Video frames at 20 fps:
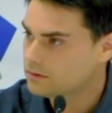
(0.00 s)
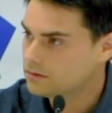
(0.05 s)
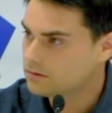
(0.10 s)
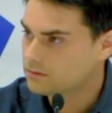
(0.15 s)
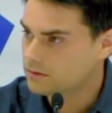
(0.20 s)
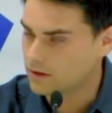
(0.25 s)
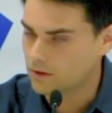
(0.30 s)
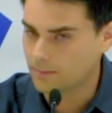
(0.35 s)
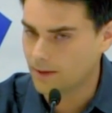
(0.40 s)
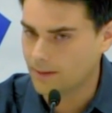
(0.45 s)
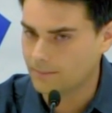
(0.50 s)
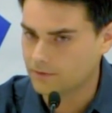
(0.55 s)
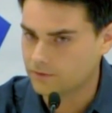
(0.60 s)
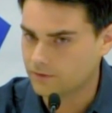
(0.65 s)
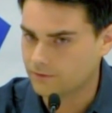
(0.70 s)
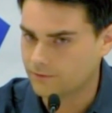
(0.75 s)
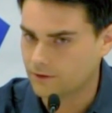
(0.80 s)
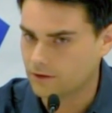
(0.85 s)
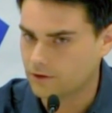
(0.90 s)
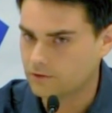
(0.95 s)
Right? Obama's
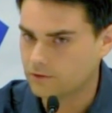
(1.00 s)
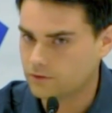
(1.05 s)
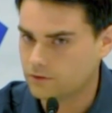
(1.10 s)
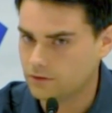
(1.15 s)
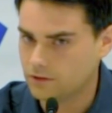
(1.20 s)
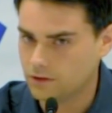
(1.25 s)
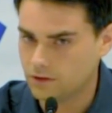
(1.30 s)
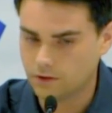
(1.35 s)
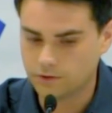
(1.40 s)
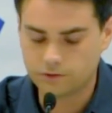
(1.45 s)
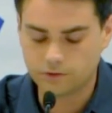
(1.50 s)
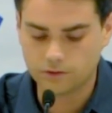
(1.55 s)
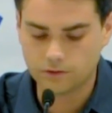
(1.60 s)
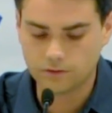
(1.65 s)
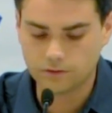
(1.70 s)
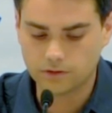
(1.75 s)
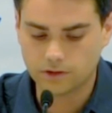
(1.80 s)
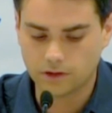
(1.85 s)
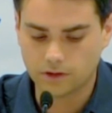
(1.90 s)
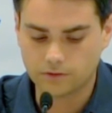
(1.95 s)
the first. You don't
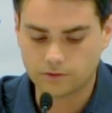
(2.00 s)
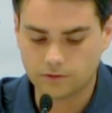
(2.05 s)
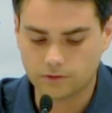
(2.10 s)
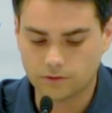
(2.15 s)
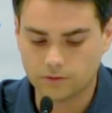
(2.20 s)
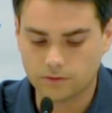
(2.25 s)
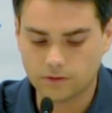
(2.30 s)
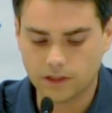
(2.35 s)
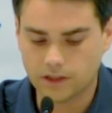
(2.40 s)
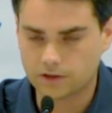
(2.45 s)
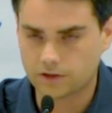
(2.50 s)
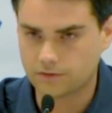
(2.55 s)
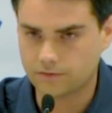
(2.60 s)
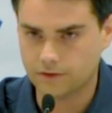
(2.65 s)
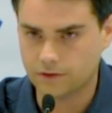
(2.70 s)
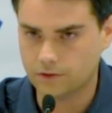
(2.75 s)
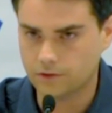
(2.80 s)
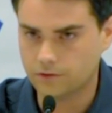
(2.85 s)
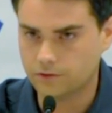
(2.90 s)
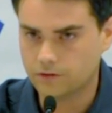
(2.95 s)
do
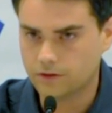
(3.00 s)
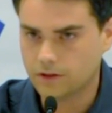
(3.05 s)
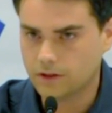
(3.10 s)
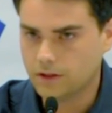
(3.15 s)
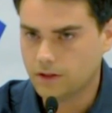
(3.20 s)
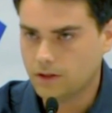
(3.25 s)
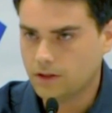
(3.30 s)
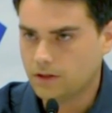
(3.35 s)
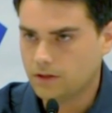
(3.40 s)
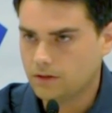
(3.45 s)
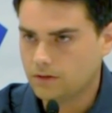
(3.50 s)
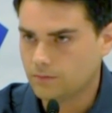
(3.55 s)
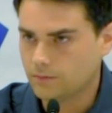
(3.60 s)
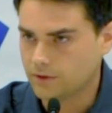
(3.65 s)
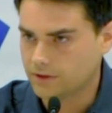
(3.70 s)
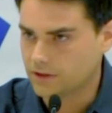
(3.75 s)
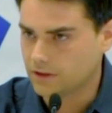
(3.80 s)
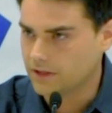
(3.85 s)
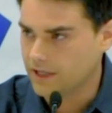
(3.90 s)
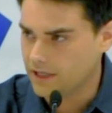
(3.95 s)
interviews
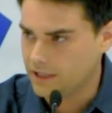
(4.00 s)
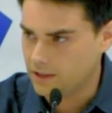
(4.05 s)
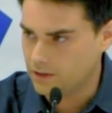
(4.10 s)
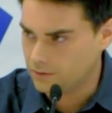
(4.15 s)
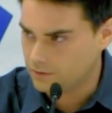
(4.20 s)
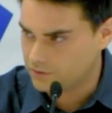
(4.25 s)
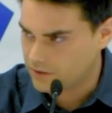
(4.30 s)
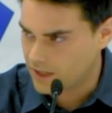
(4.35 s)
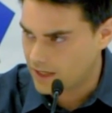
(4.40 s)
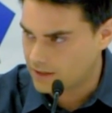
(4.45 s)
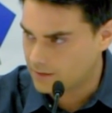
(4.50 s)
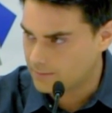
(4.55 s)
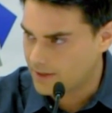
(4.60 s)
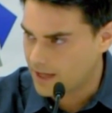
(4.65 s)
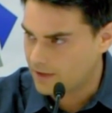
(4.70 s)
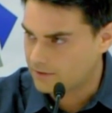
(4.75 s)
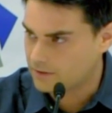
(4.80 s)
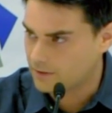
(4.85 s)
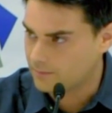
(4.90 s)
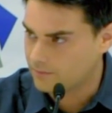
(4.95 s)
with the lady who sat in a
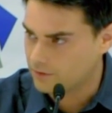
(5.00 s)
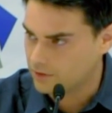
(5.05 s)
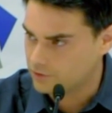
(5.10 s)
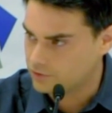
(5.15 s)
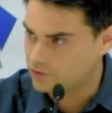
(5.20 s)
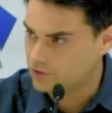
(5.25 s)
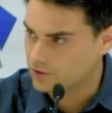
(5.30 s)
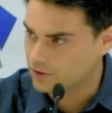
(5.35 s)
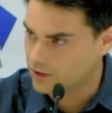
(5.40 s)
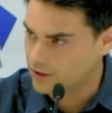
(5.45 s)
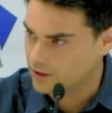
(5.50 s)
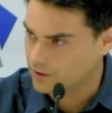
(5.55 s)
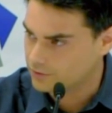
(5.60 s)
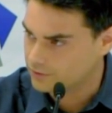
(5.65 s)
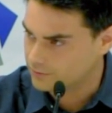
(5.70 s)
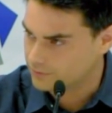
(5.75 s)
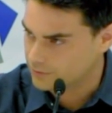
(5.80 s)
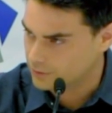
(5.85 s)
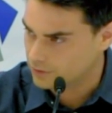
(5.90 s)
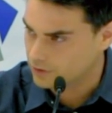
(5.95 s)
bathtub full of Cheerios
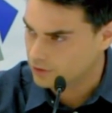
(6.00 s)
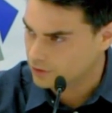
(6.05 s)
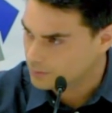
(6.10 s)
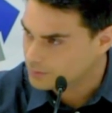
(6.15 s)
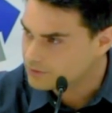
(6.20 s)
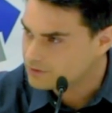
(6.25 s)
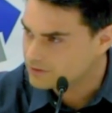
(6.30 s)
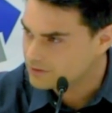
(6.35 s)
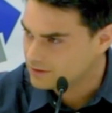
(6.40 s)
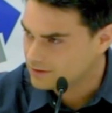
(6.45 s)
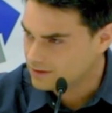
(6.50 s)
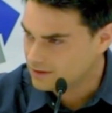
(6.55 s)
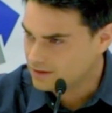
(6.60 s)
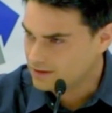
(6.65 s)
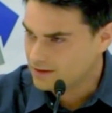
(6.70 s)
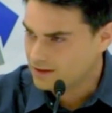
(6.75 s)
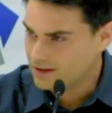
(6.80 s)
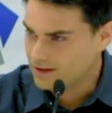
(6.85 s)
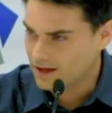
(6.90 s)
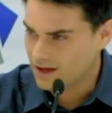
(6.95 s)
and Fruit Loops,
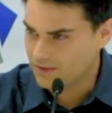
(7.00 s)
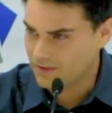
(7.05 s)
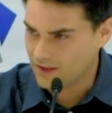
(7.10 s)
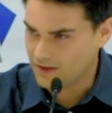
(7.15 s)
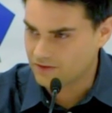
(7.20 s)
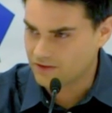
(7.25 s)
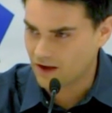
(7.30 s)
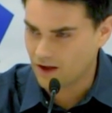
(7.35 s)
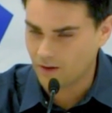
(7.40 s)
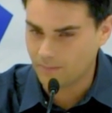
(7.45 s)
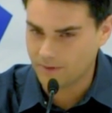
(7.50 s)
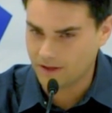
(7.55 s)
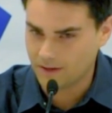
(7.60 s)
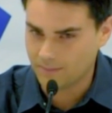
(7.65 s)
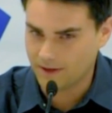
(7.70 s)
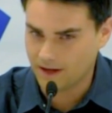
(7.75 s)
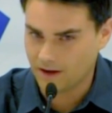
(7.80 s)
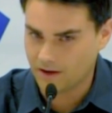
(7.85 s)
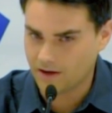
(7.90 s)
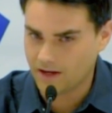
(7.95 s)
and then tell me
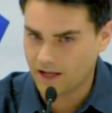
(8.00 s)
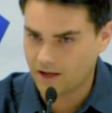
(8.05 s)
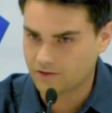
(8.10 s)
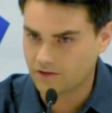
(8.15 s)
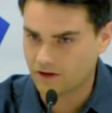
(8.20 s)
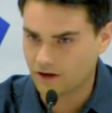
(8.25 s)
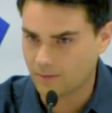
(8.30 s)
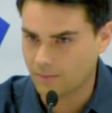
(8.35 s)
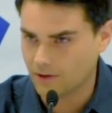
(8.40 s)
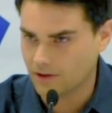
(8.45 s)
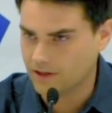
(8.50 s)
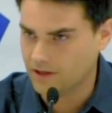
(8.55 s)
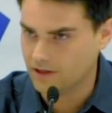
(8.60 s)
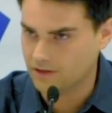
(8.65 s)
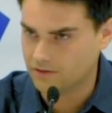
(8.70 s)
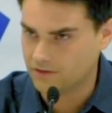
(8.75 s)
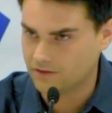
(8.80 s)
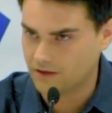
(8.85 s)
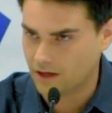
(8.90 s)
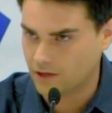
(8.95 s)
about how terrible it
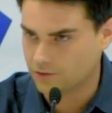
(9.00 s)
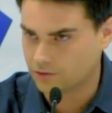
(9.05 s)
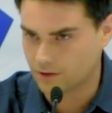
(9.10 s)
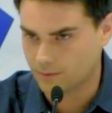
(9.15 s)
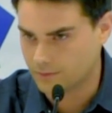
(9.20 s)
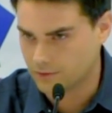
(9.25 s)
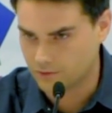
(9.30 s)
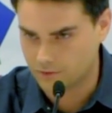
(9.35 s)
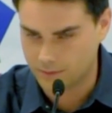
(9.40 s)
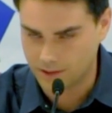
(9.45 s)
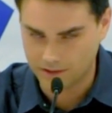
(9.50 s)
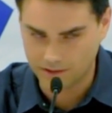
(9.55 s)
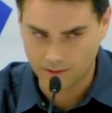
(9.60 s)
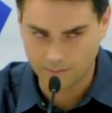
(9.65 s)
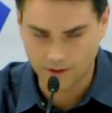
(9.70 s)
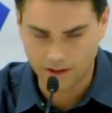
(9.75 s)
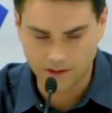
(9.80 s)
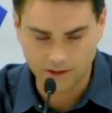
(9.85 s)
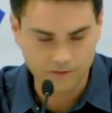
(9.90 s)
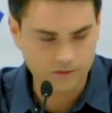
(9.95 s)
is that Donald Trump used to be on The
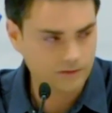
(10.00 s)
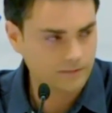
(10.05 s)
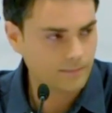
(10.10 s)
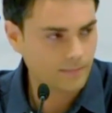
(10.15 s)
Apprentice.